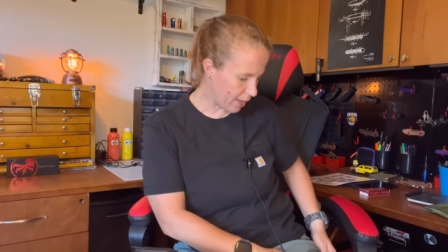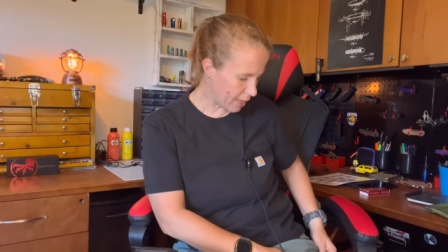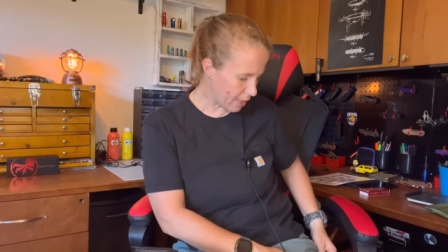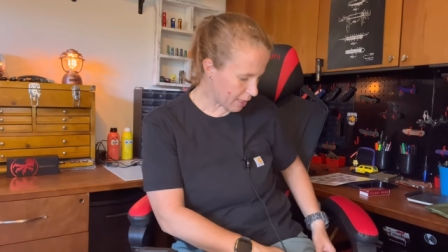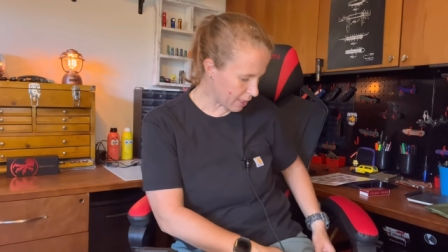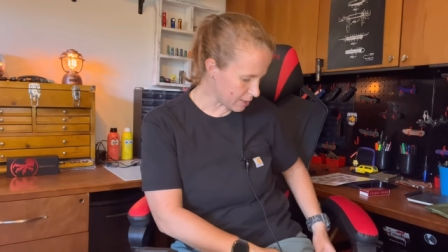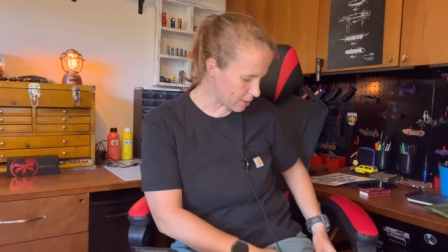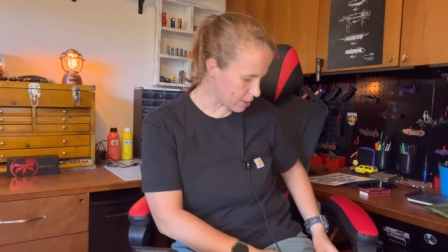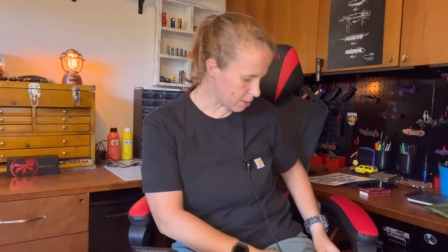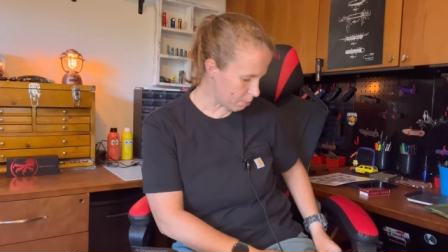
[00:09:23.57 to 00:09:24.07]

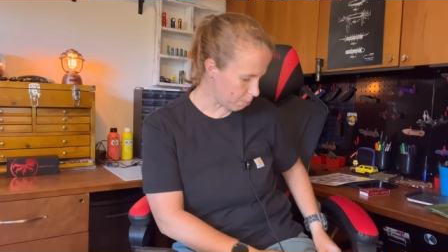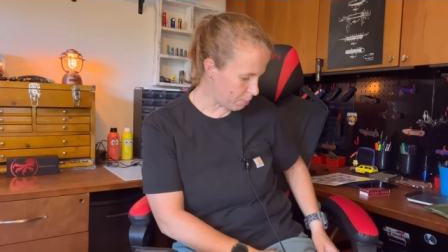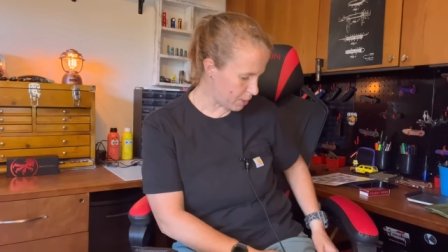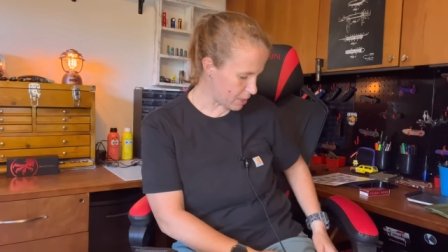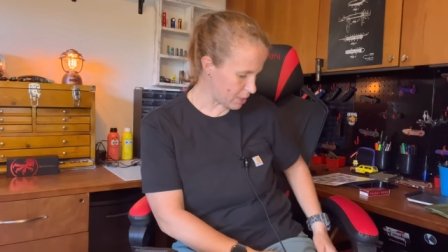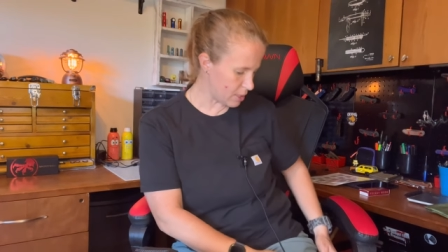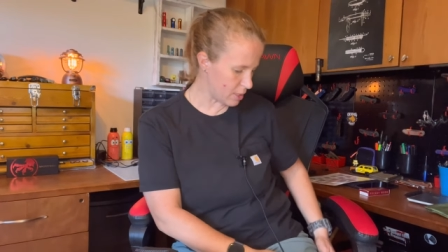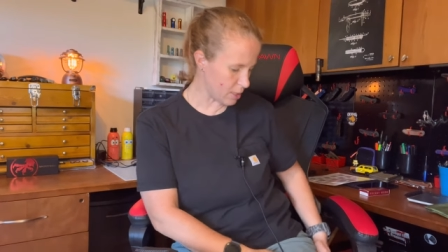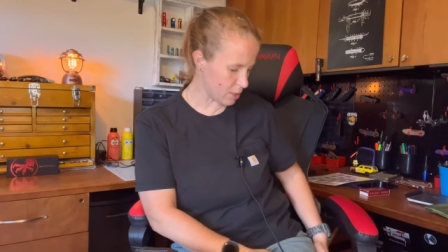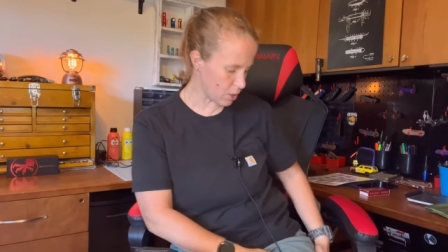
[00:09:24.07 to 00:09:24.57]
Got some
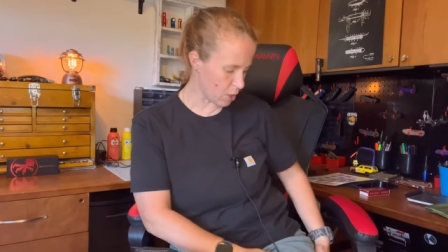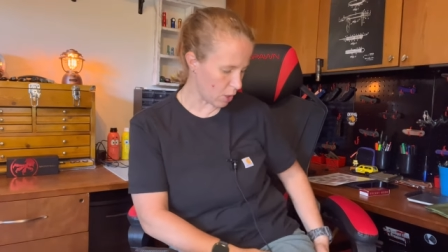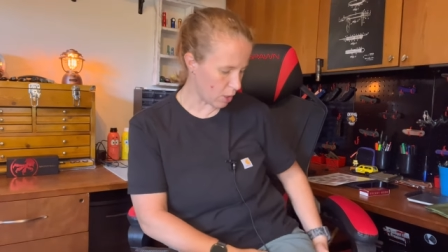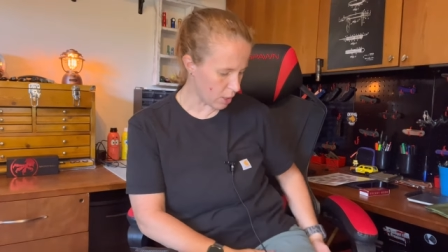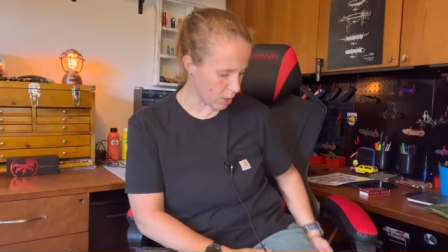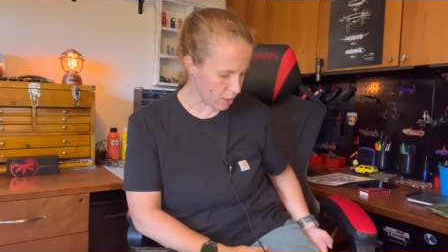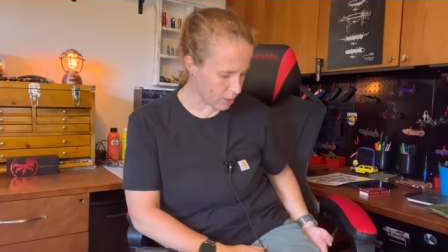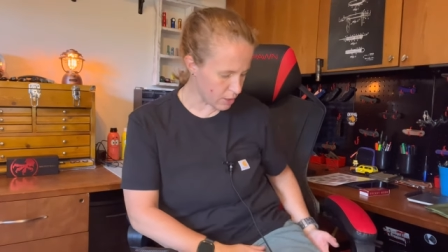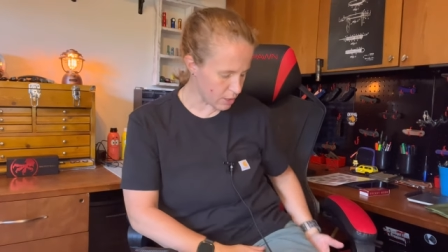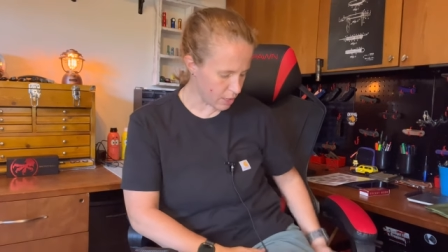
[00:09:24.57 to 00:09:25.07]
business
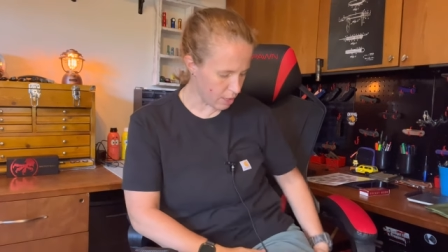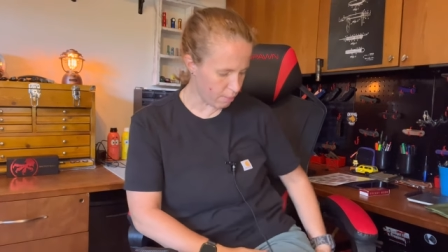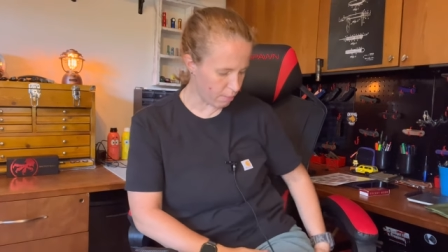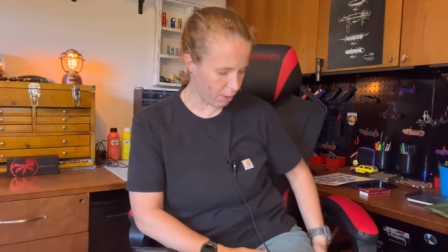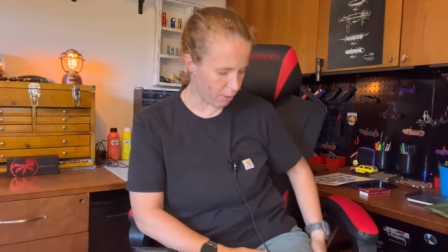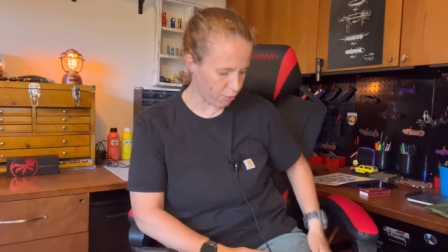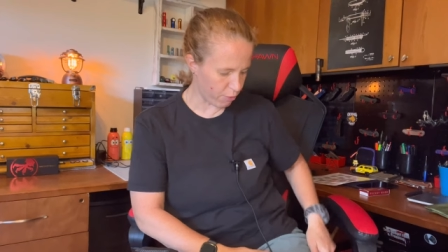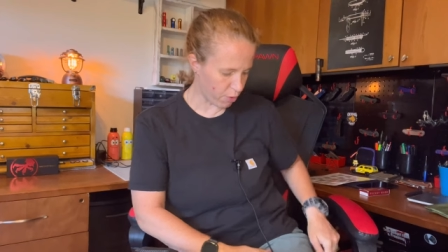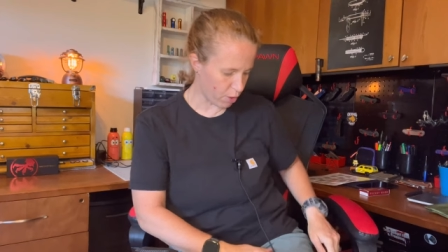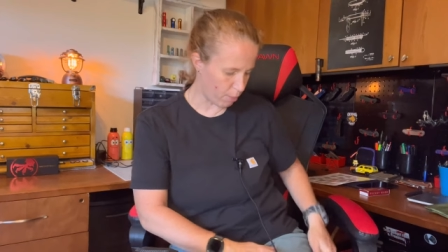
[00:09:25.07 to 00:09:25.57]
cards in my
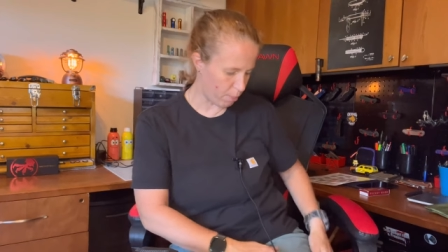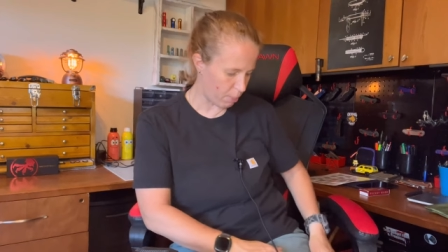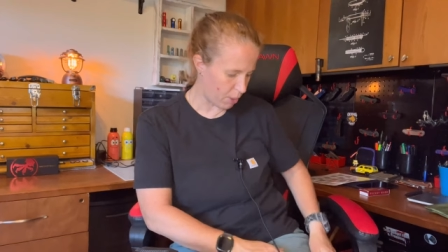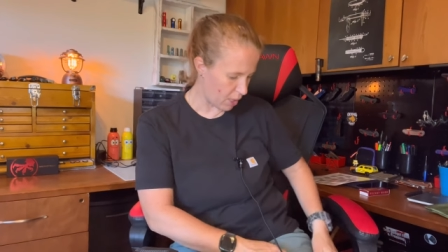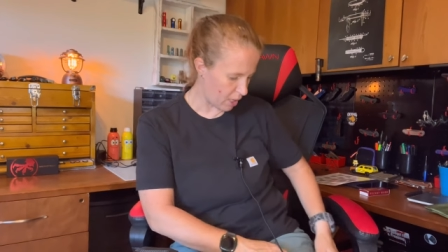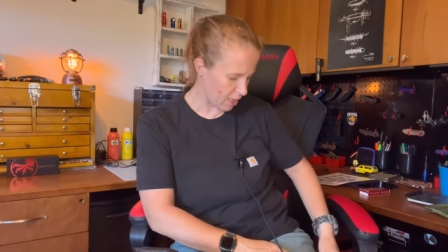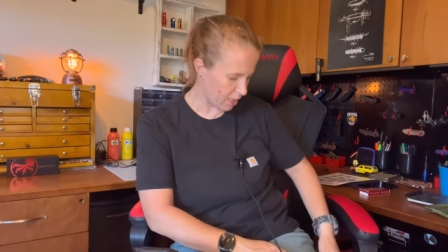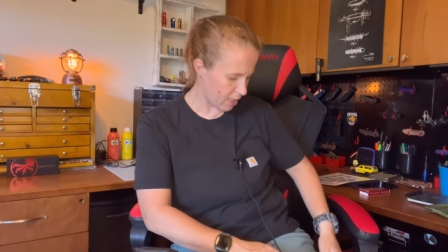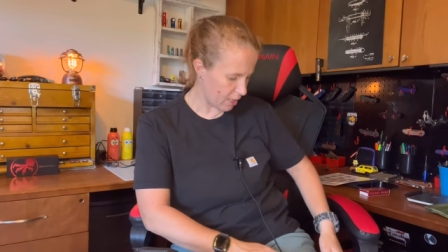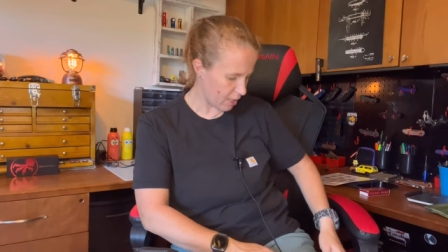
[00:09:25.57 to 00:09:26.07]
front
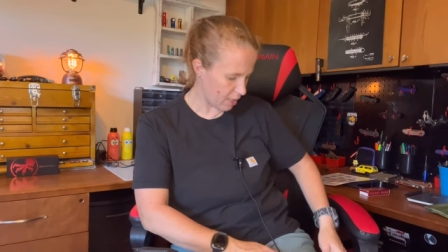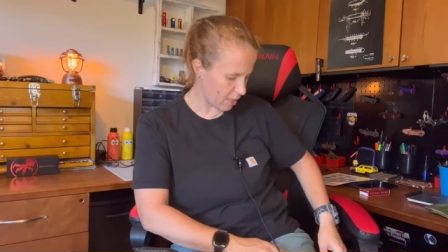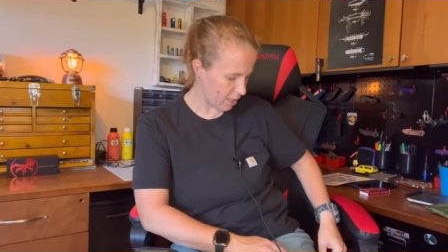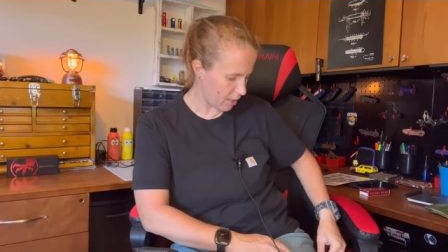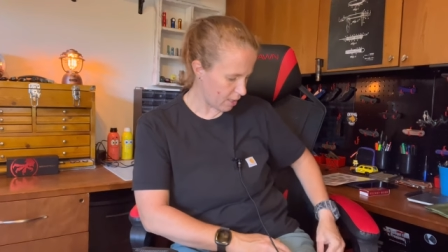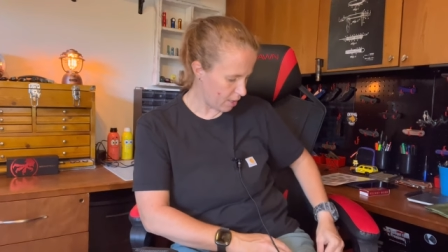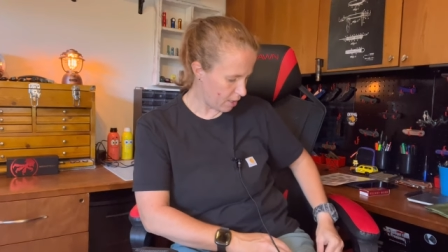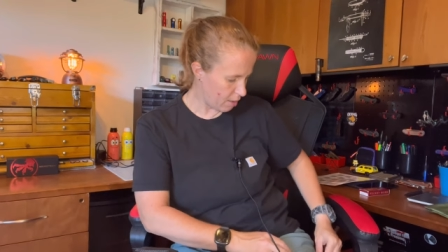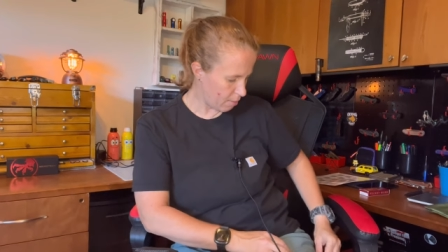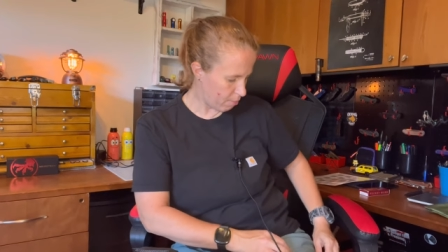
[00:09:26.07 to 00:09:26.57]
pocket,
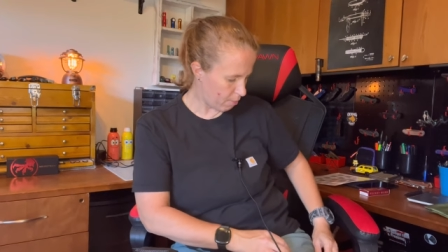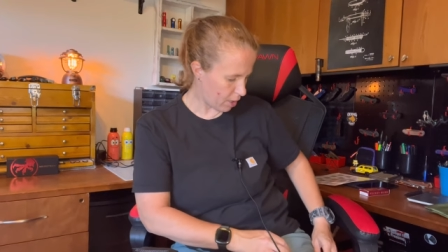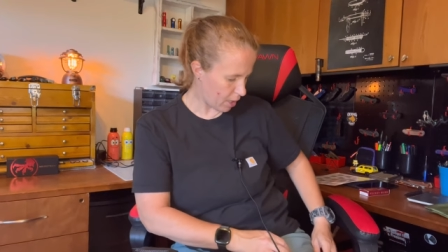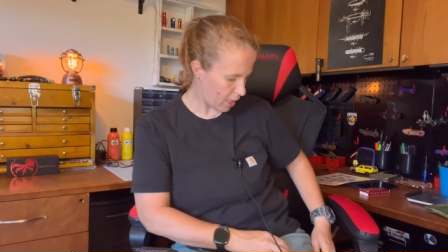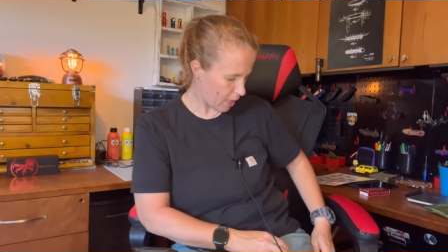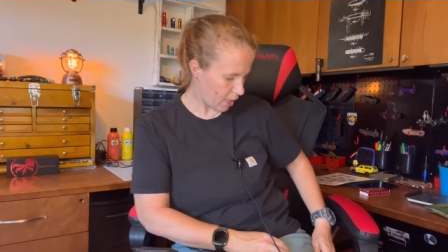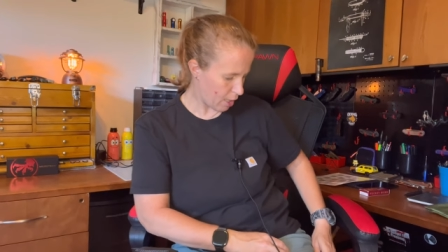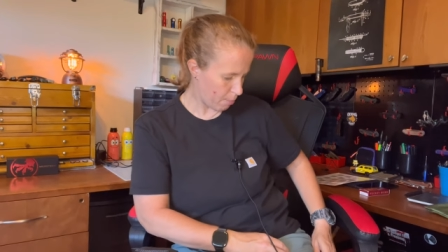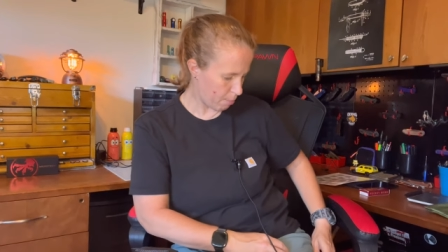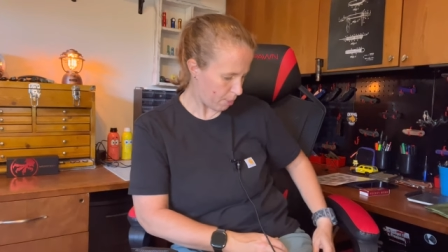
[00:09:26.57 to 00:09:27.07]
my
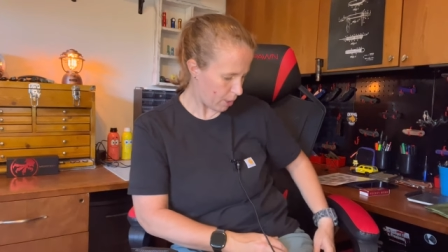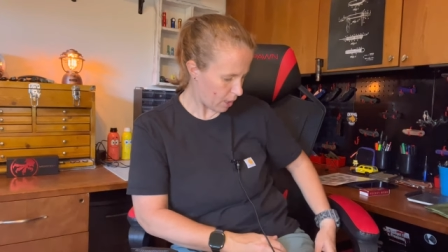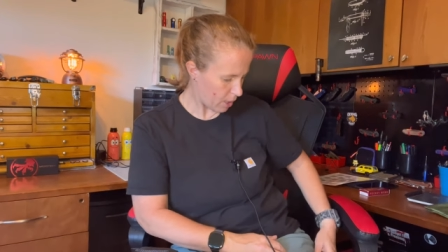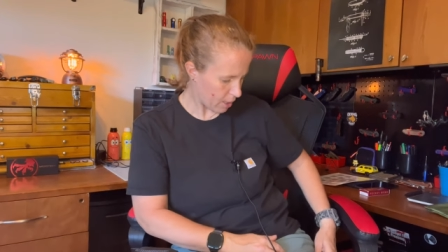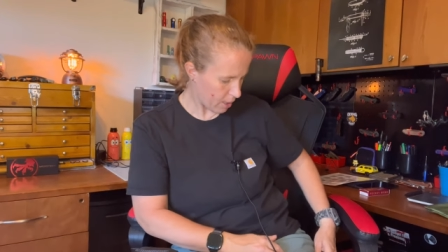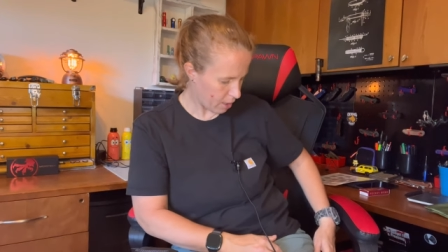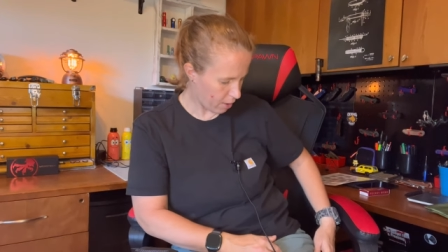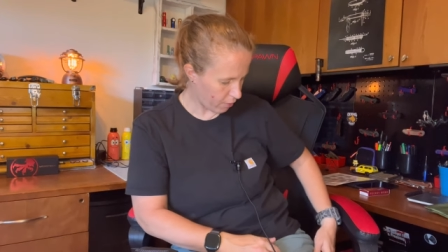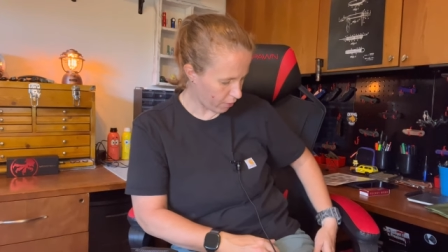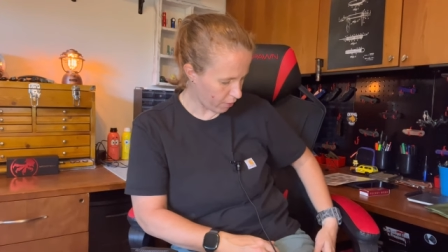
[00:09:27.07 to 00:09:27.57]
hand
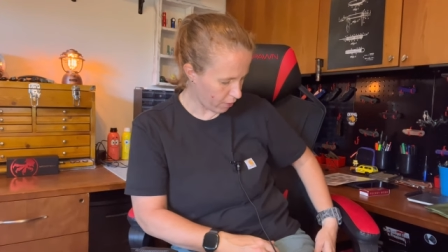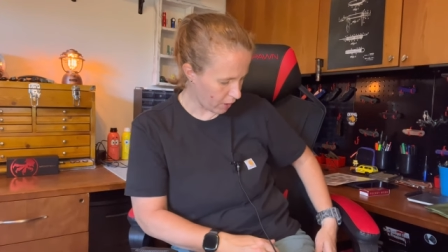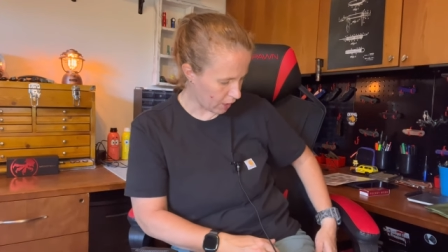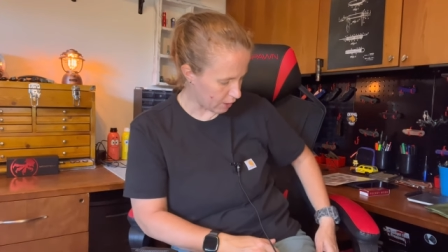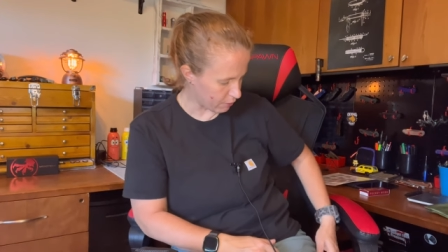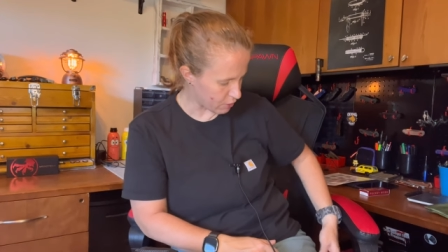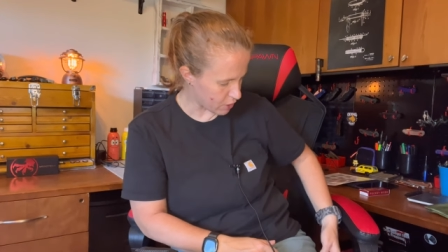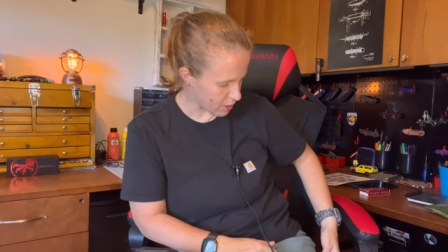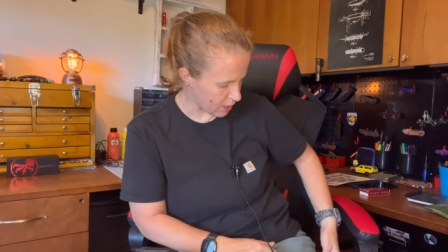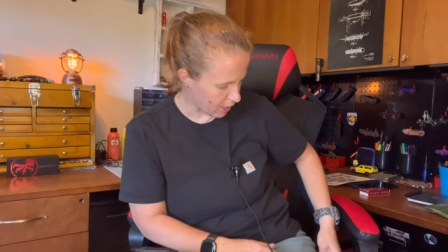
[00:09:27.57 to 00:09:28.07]
pocket on the
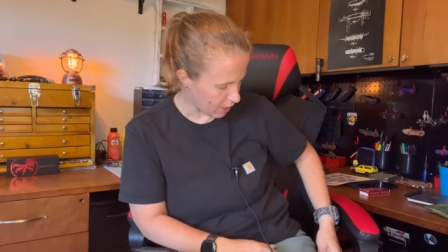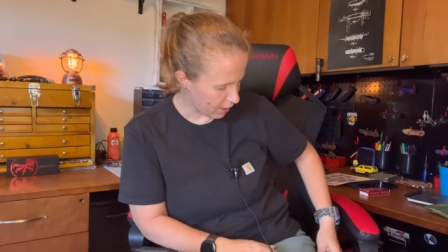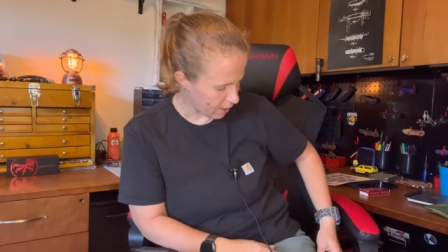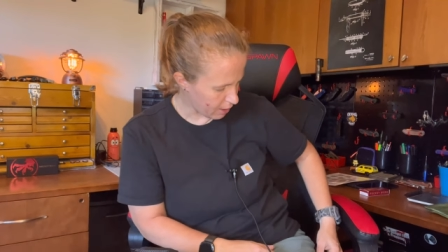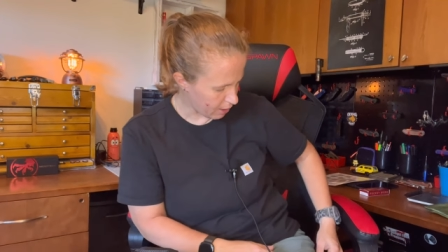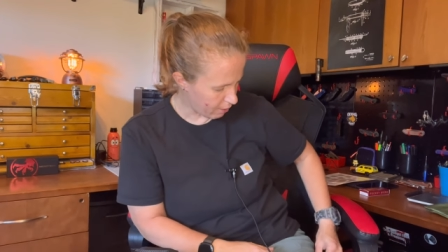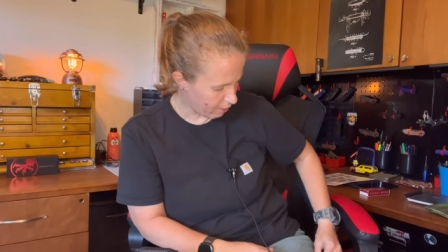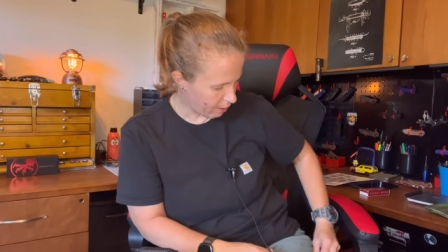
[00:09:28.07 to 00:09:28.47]
left side.